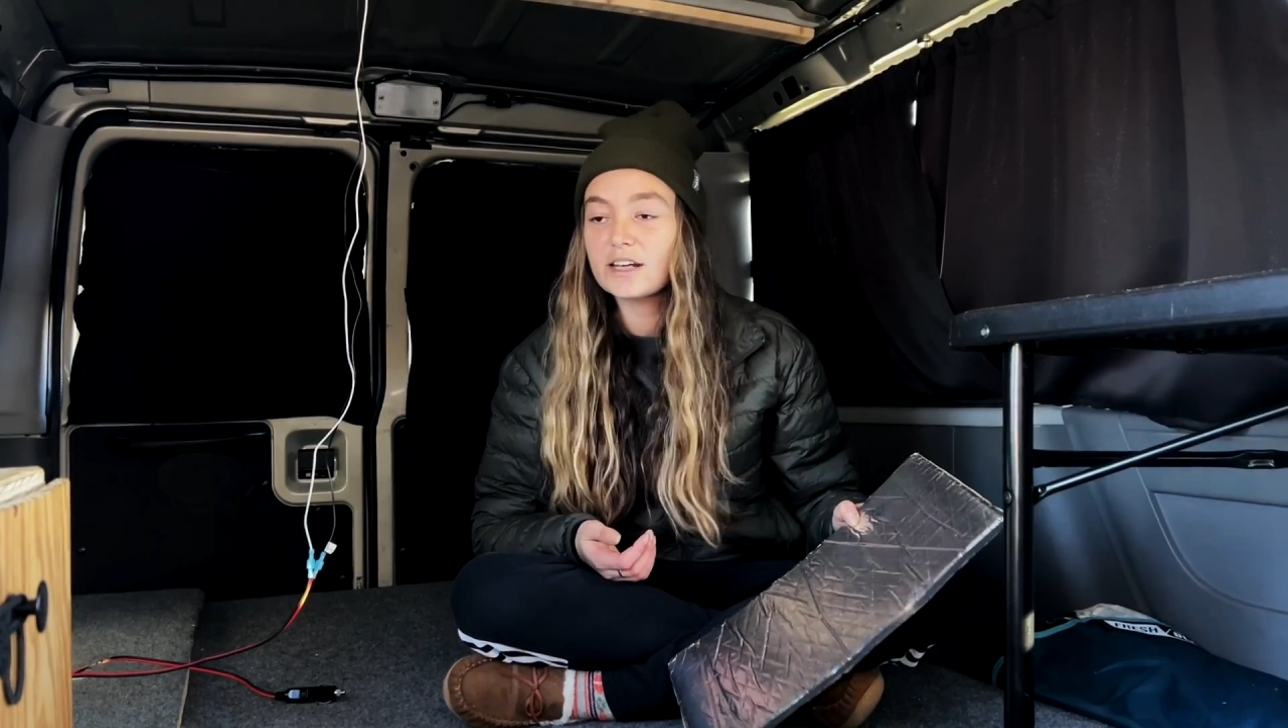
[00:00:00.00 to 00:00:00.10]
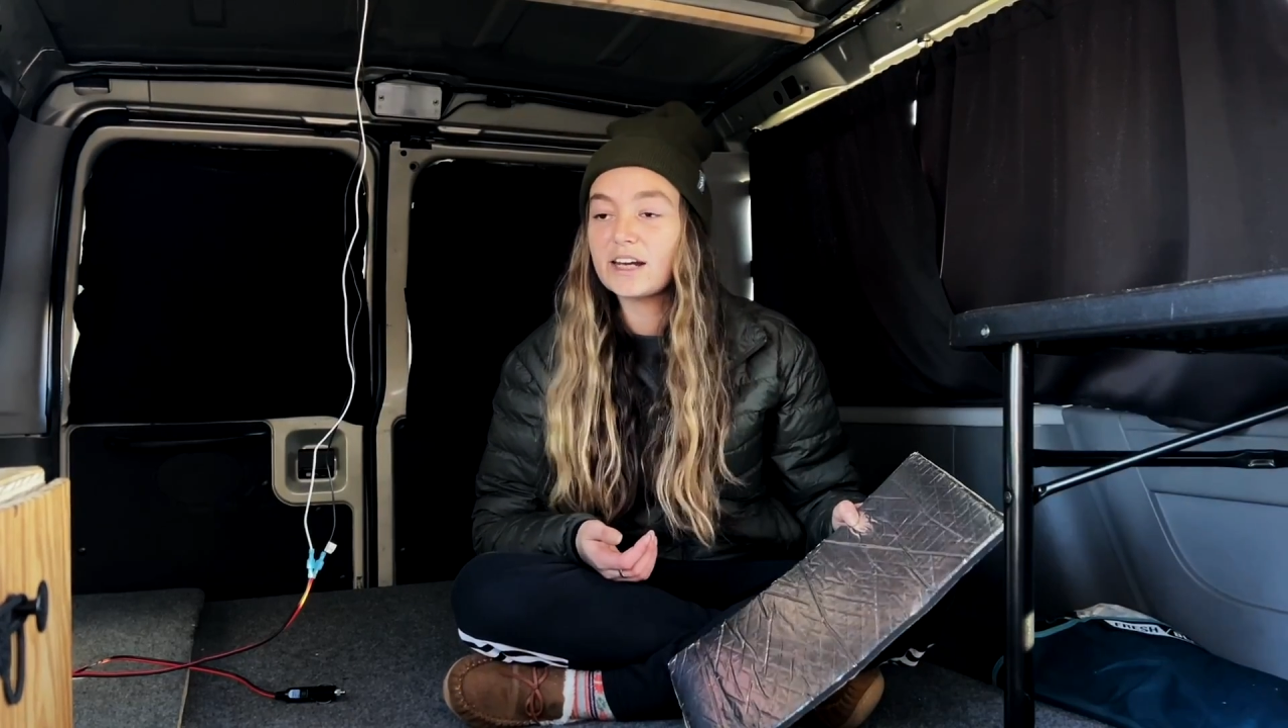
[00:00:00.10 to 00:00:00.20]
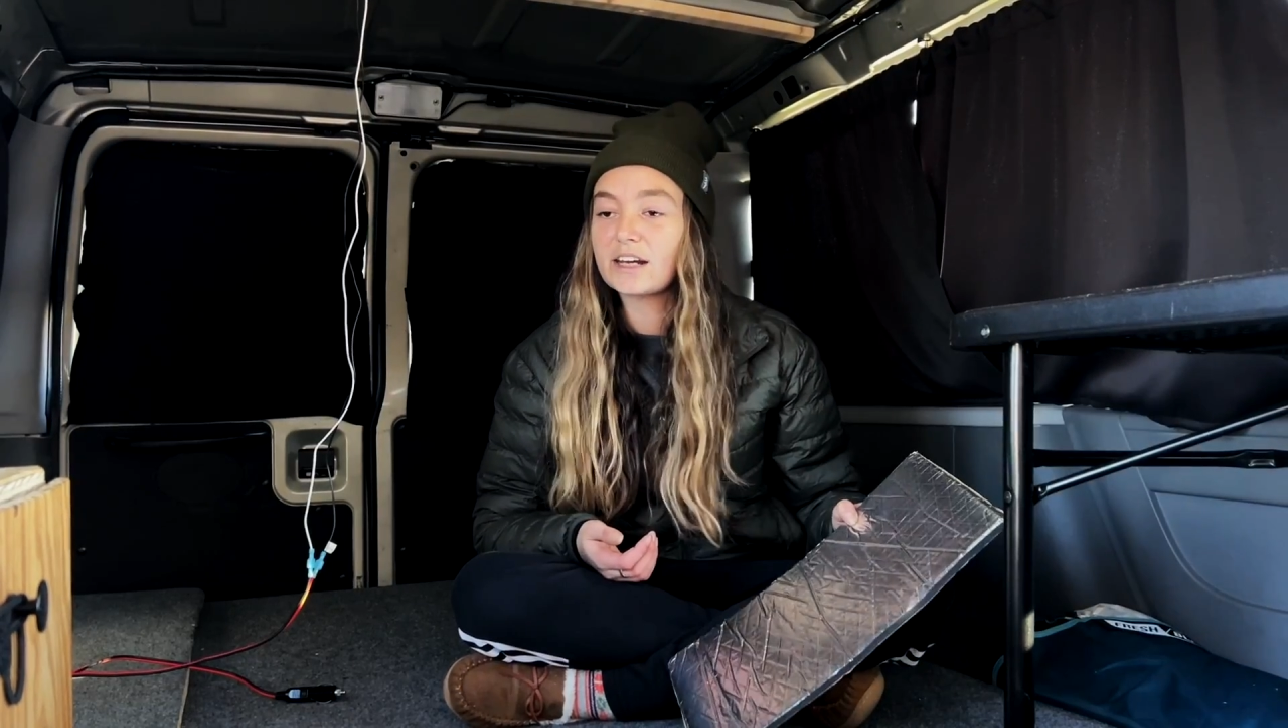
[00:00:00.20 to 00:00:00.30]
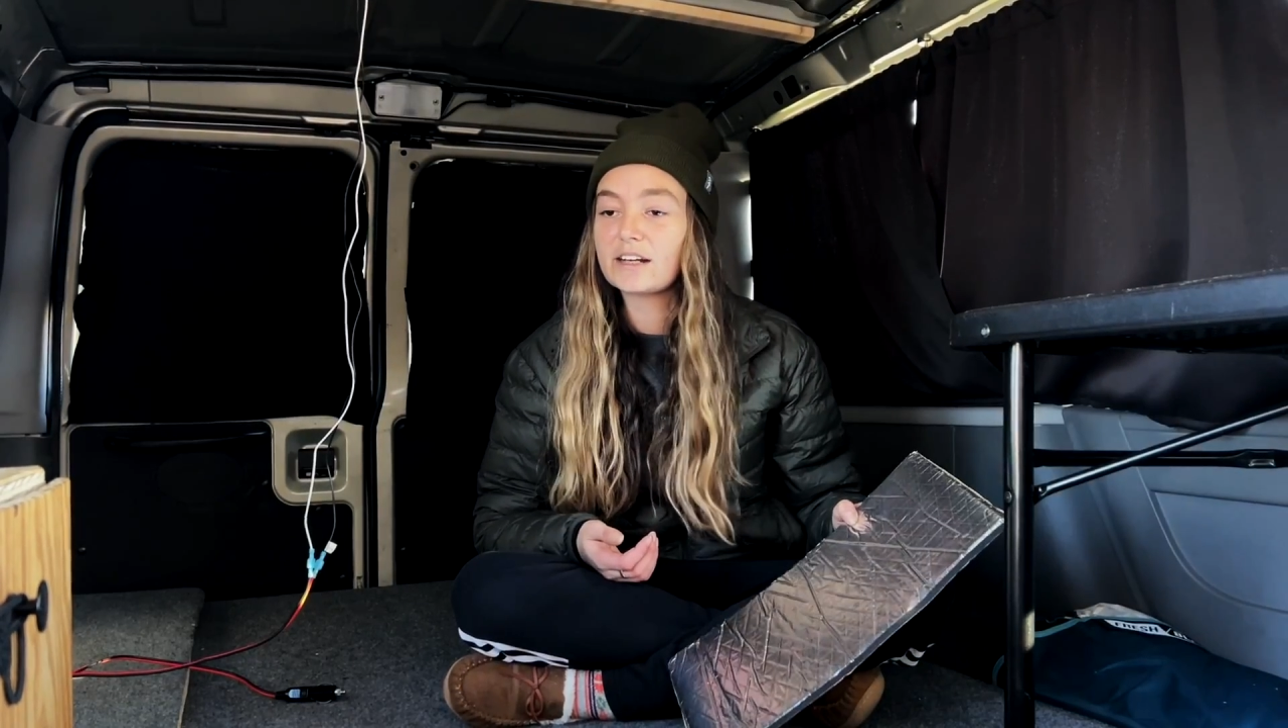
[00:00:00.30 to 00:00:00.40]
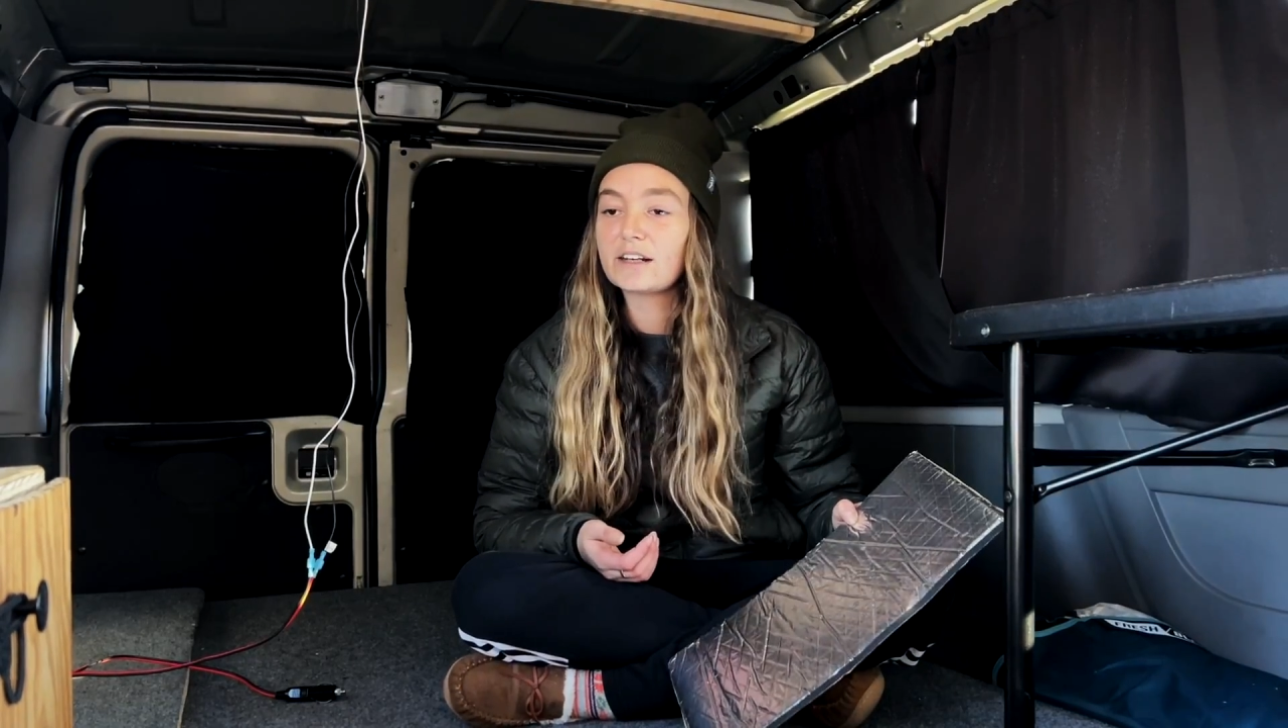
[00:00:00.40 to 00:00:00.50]

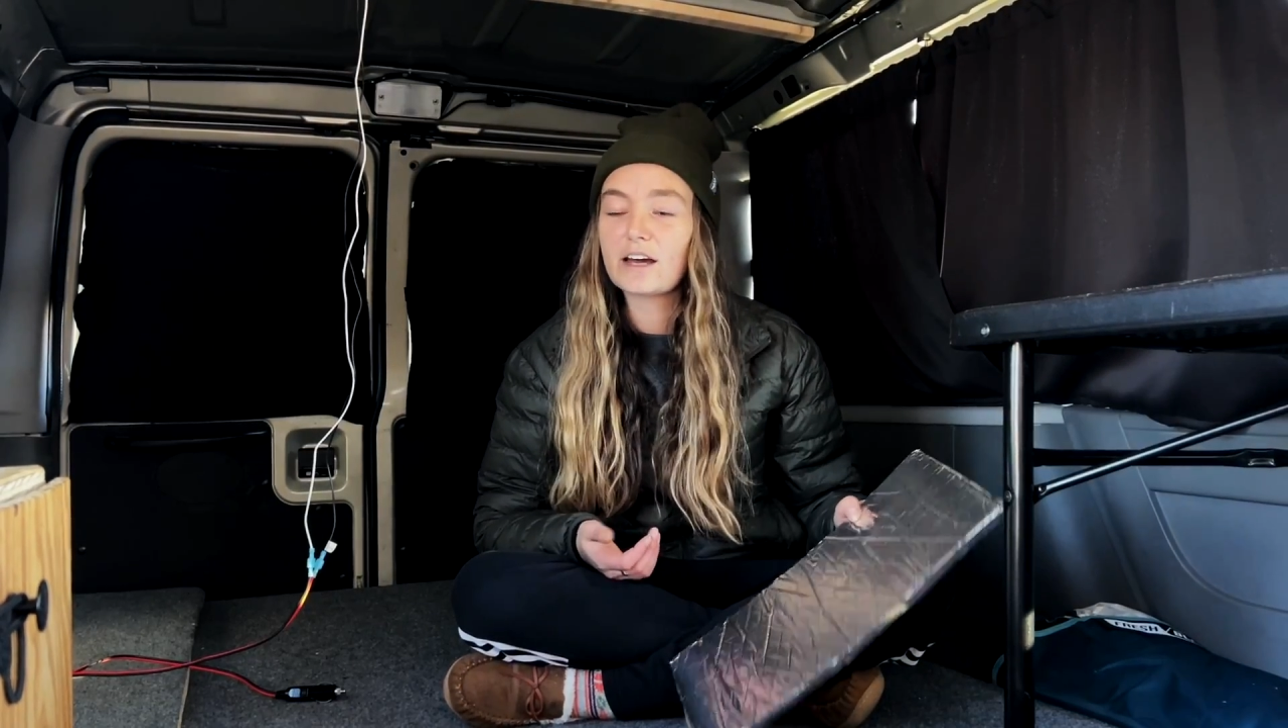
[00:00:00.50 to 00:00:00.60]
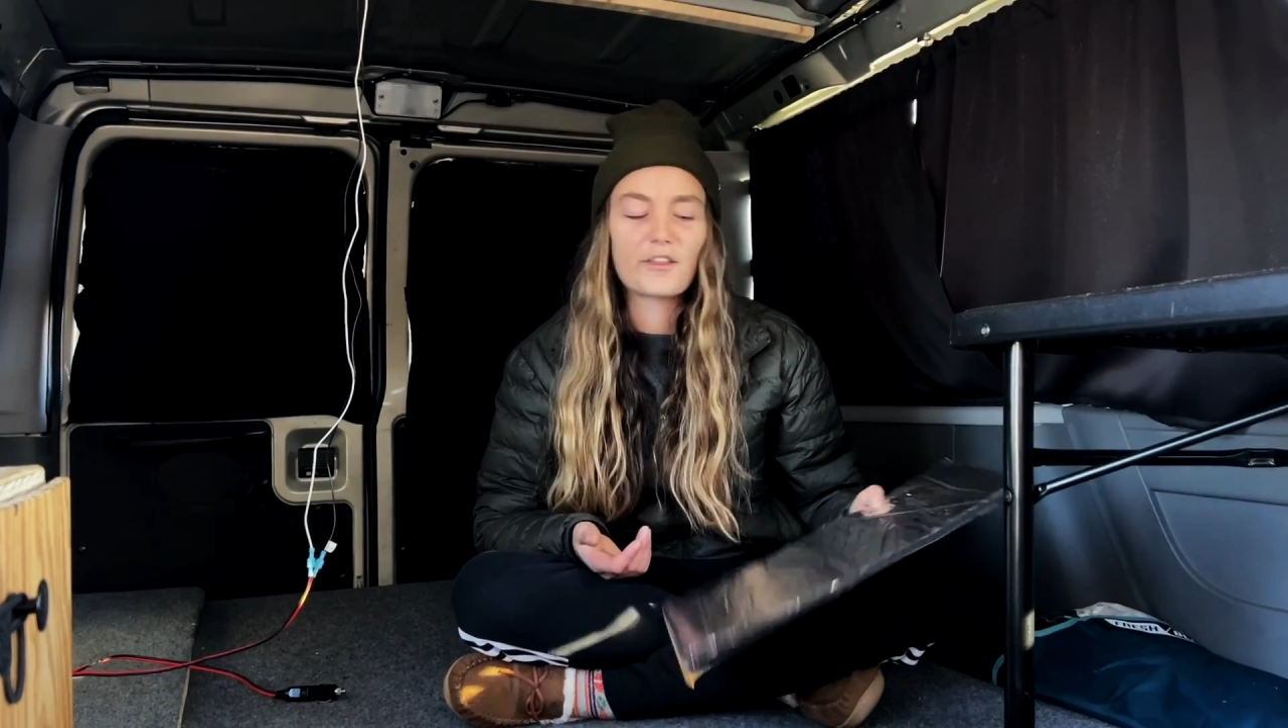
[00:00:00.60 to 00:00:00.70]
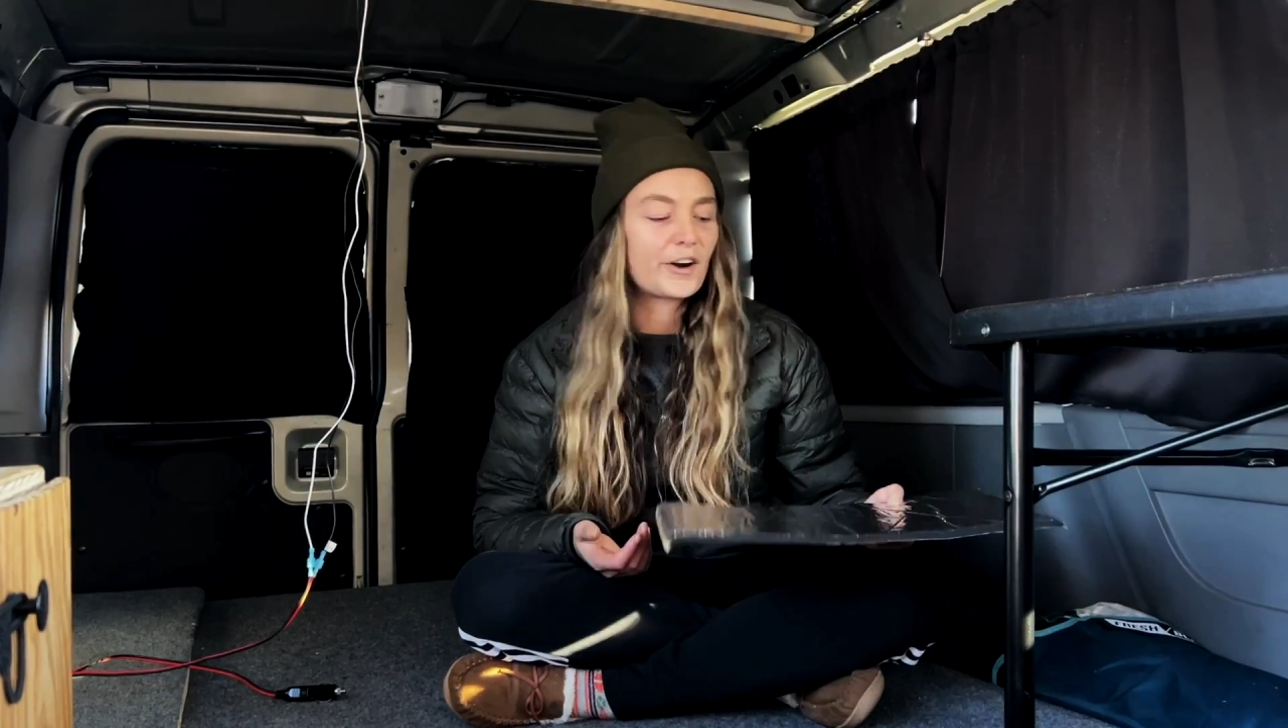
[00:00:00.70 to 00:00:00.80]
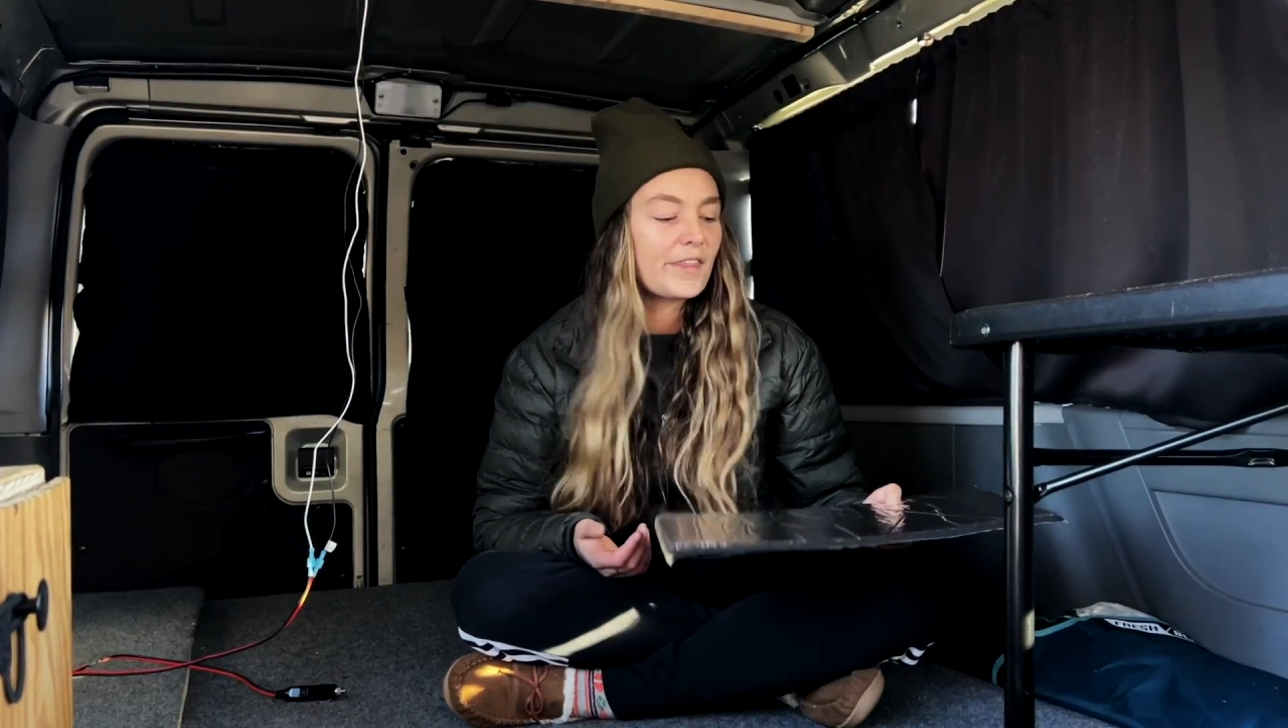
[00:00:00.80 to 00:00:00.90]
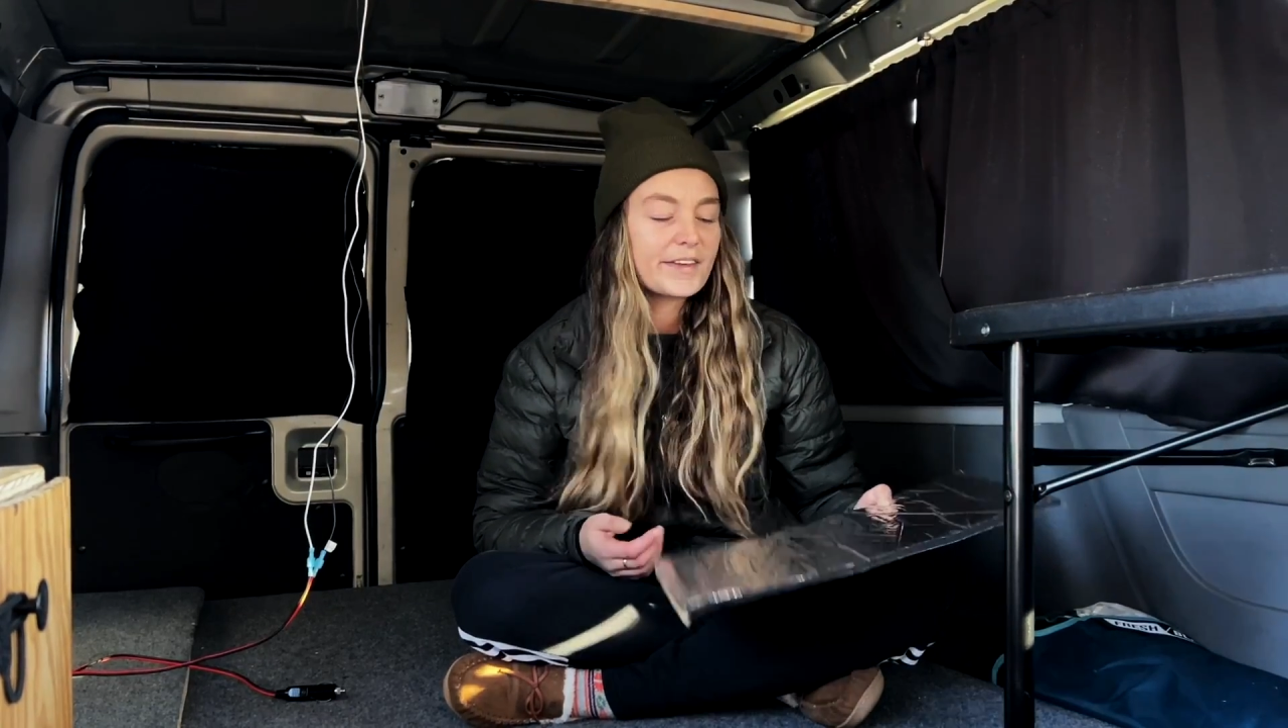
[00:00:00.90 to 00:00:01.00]
and they're not